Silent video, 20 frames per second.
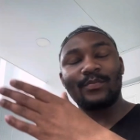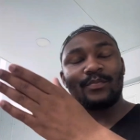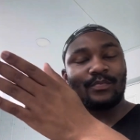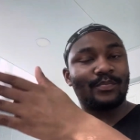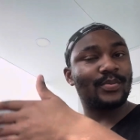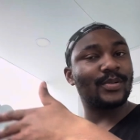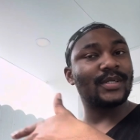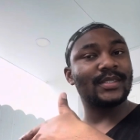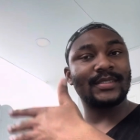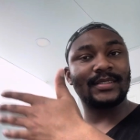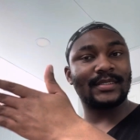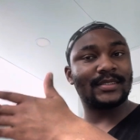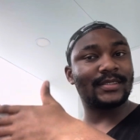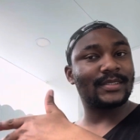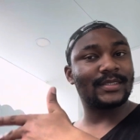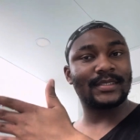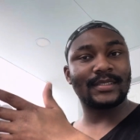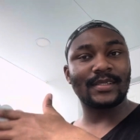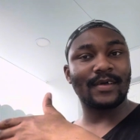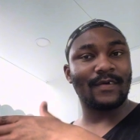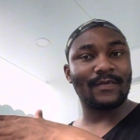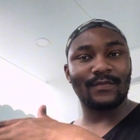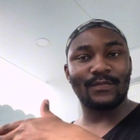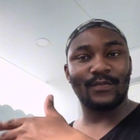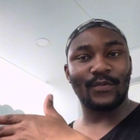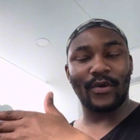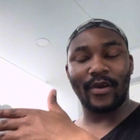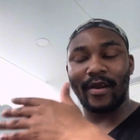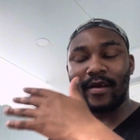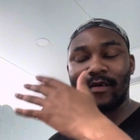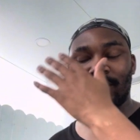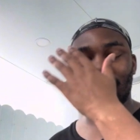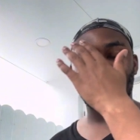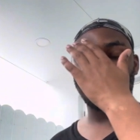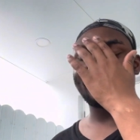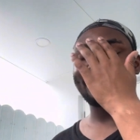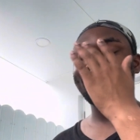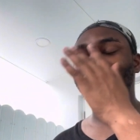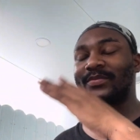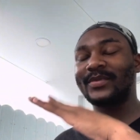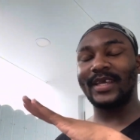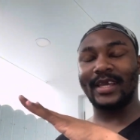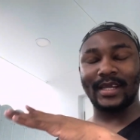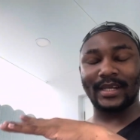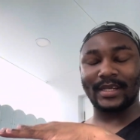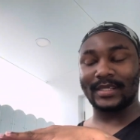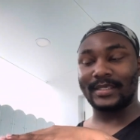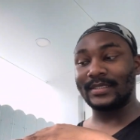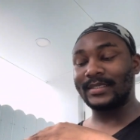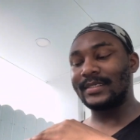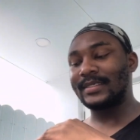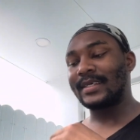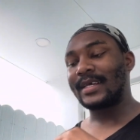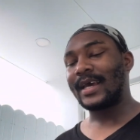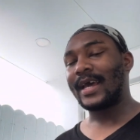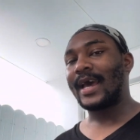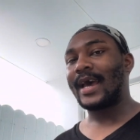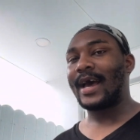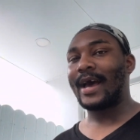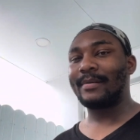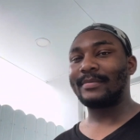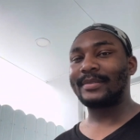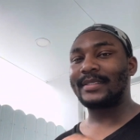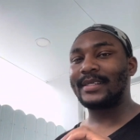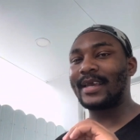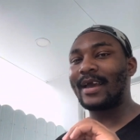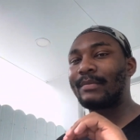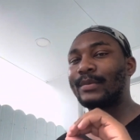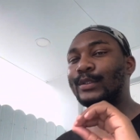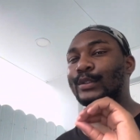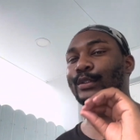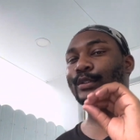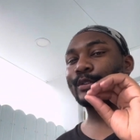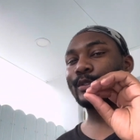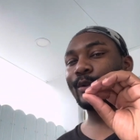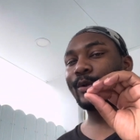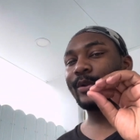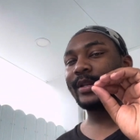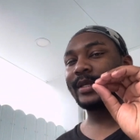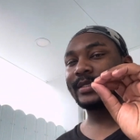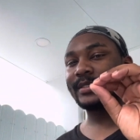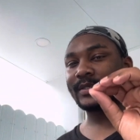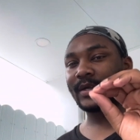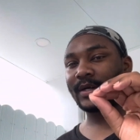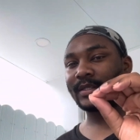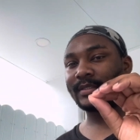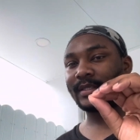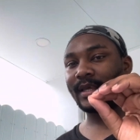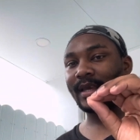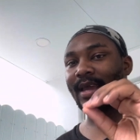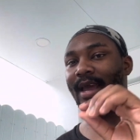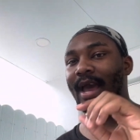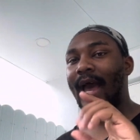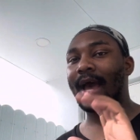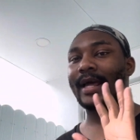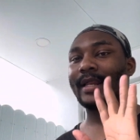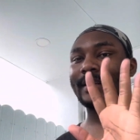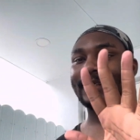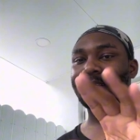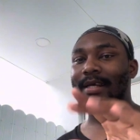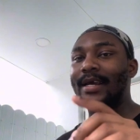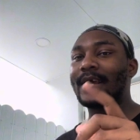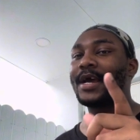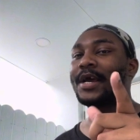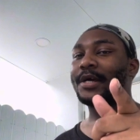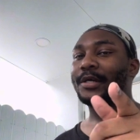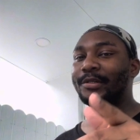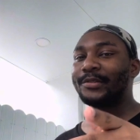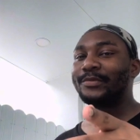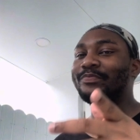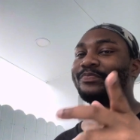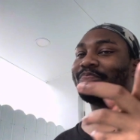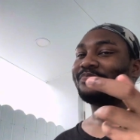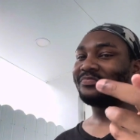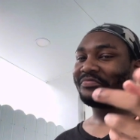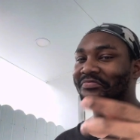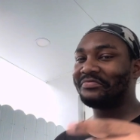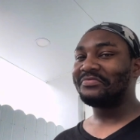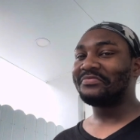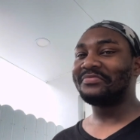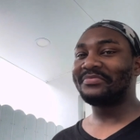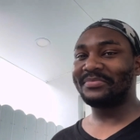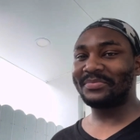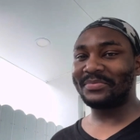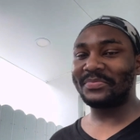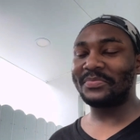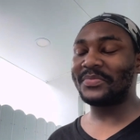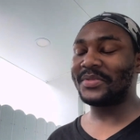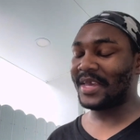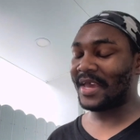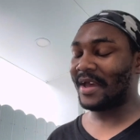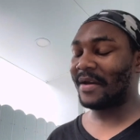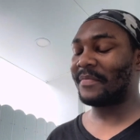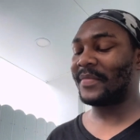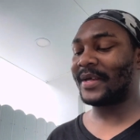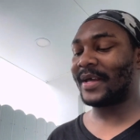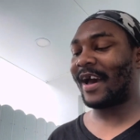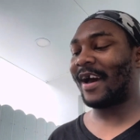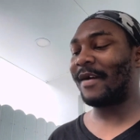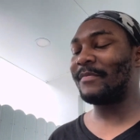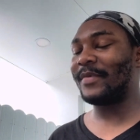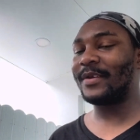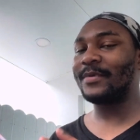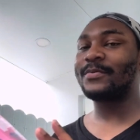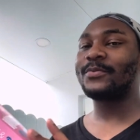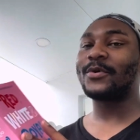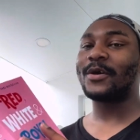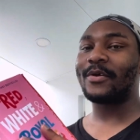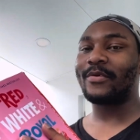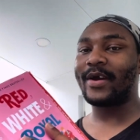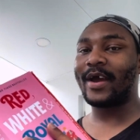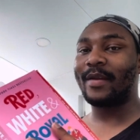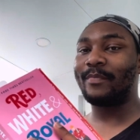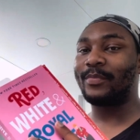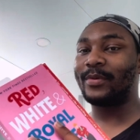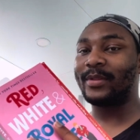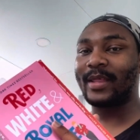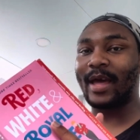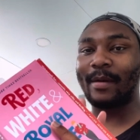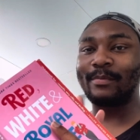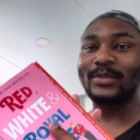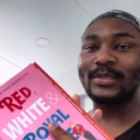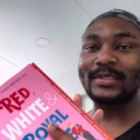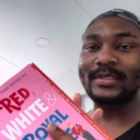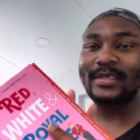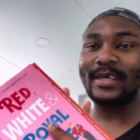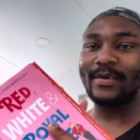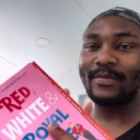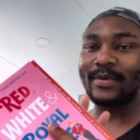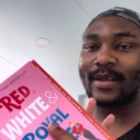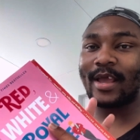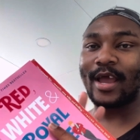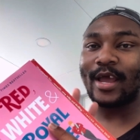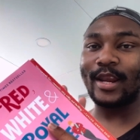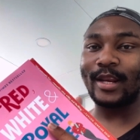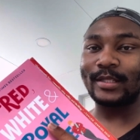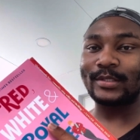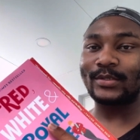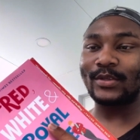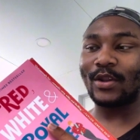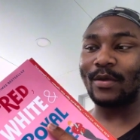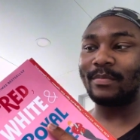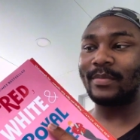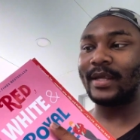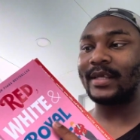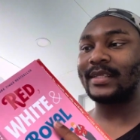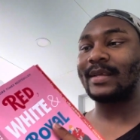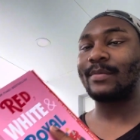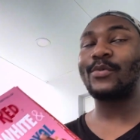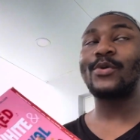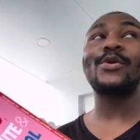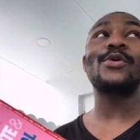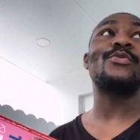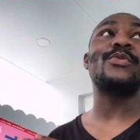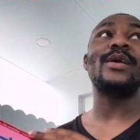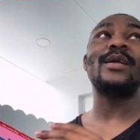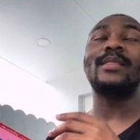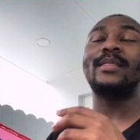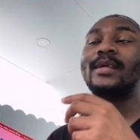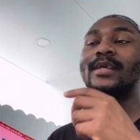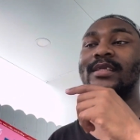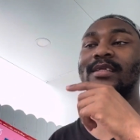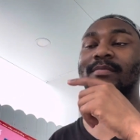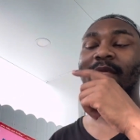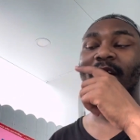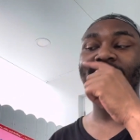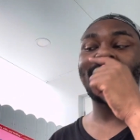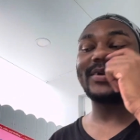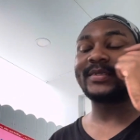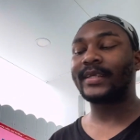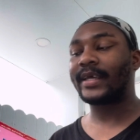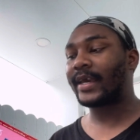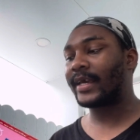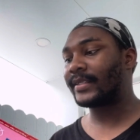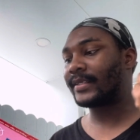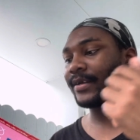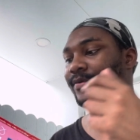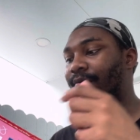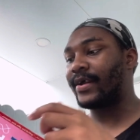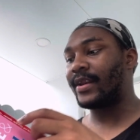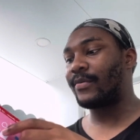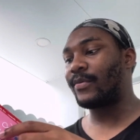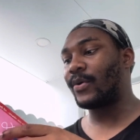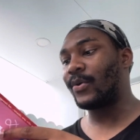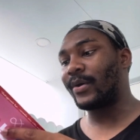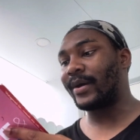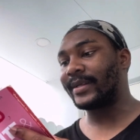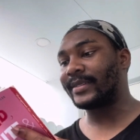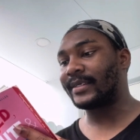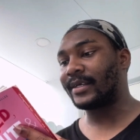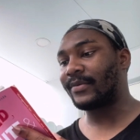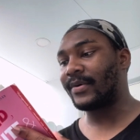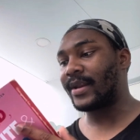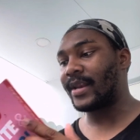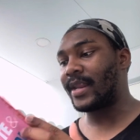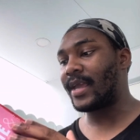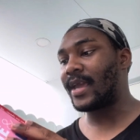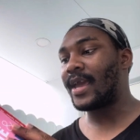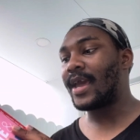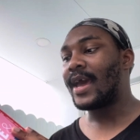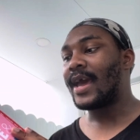Prince of wherever, England. I'm seeing how it's slowly starting, and yeah, I'm in for a ride. But I'm just giving like a little update. I'm gonna read this. My friends are getting ready. We're all getting ready,